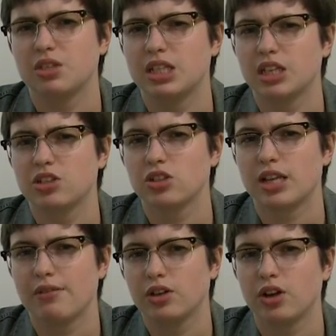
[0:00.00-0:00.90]
6 or
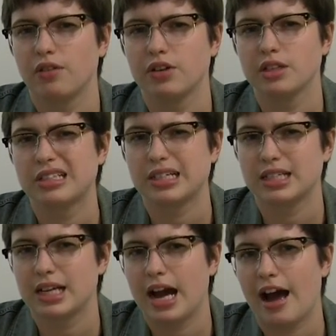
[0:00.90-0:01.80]
7 Griffins,
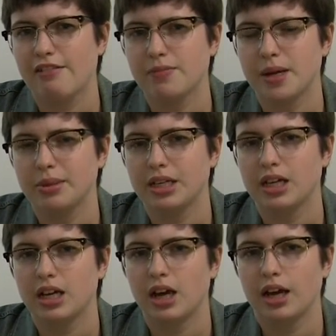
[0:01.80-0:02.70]
6.5 maybe.